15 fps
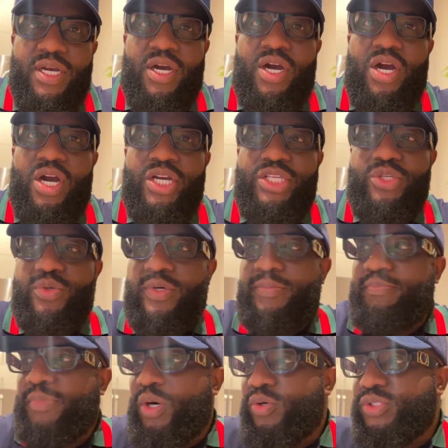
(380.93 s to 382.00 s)
Are you
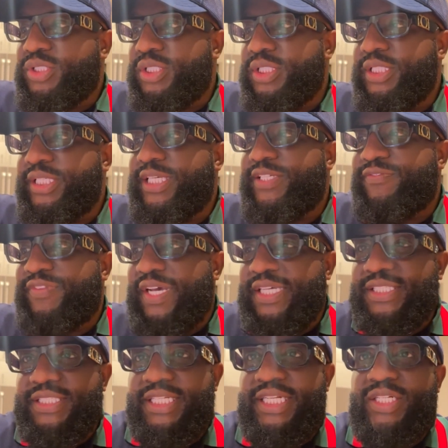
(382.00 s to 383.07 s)
emotionally
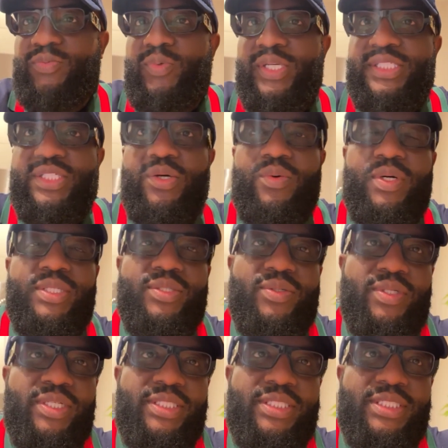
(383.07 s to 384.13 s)
invested in what's going
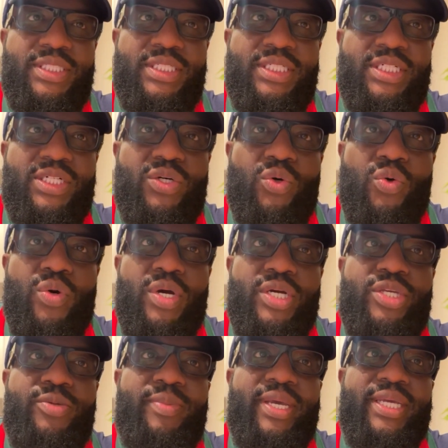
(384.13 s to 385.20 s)
on? Or are
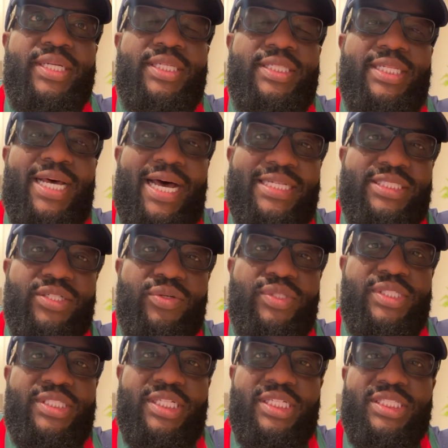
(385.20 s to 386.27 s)
you making a logical
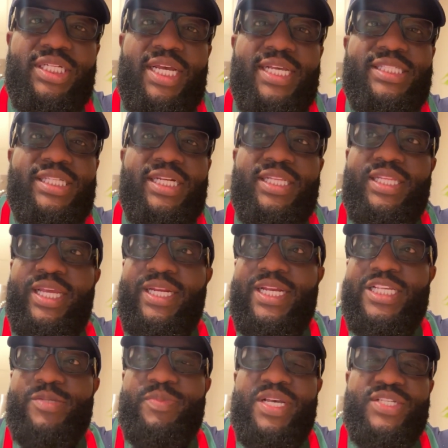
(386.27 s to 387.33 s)
decision as to the thing
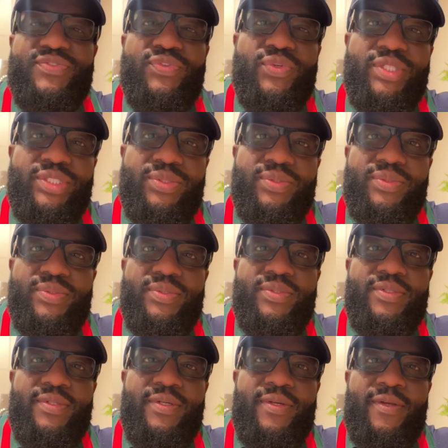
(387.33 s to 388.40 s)
that's best for you?
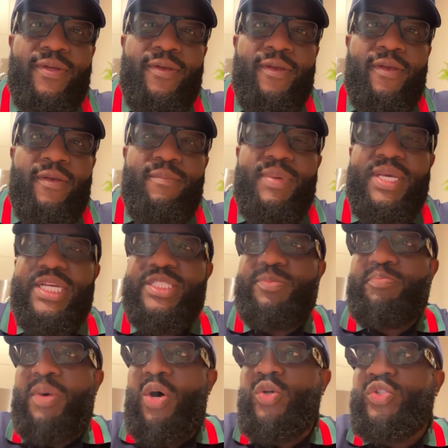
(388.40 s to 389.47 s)
Because
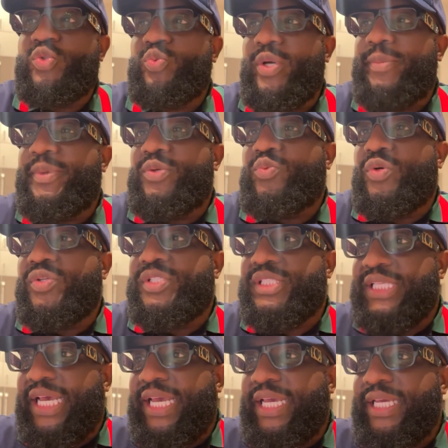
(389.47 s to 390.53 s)
most women will
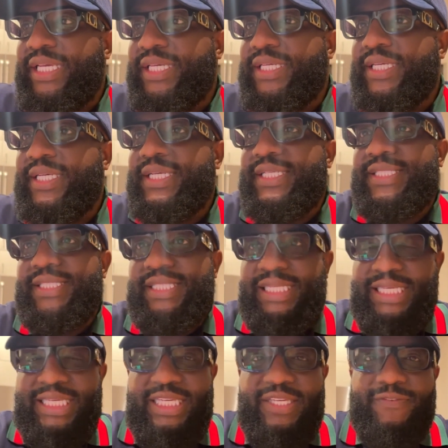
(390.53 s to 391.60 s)
say,
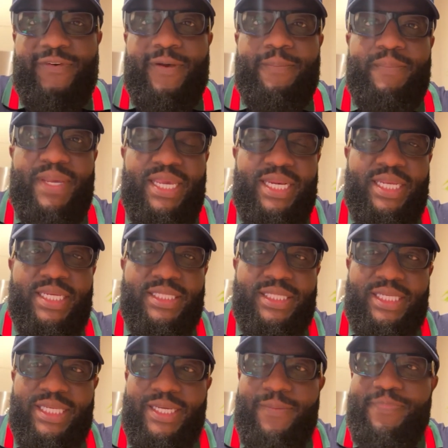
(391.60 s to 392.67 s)
leave
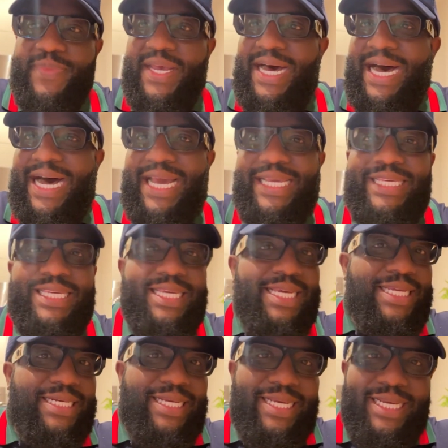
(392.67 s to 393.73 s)
immediately. I
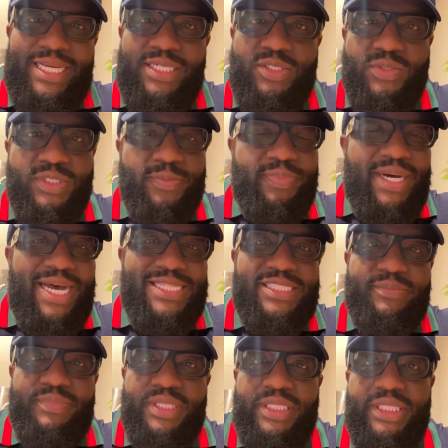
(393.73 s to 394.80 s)
can't handle the
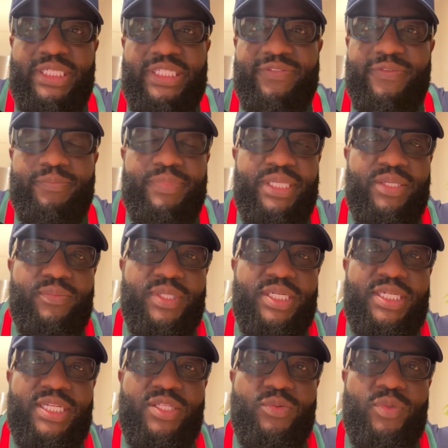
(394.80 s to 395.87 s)
possibility of him being with
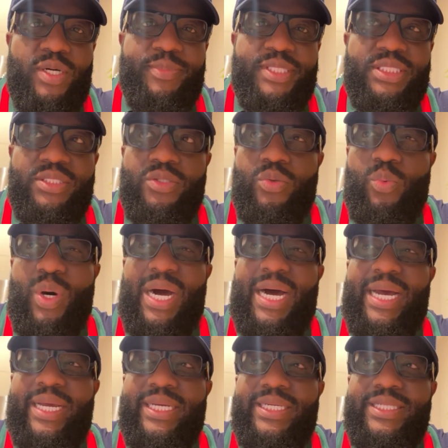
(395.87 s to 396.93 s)
another woman.
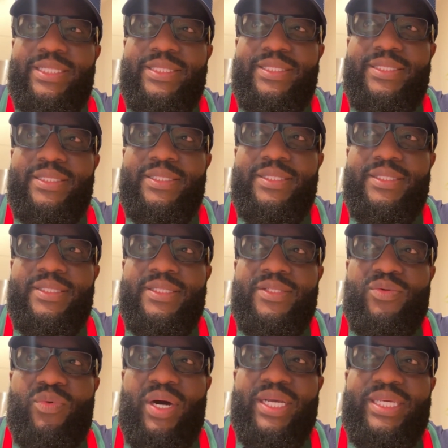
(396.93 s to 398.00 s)
Why?
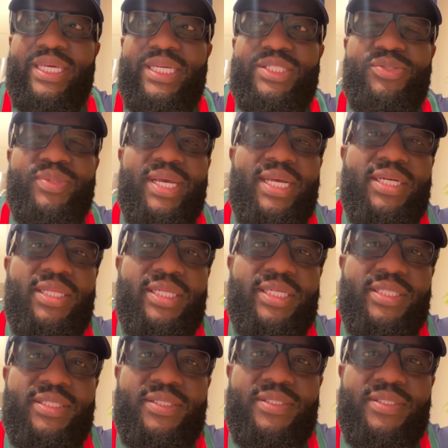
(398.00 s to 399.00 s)
Why can't you handle it?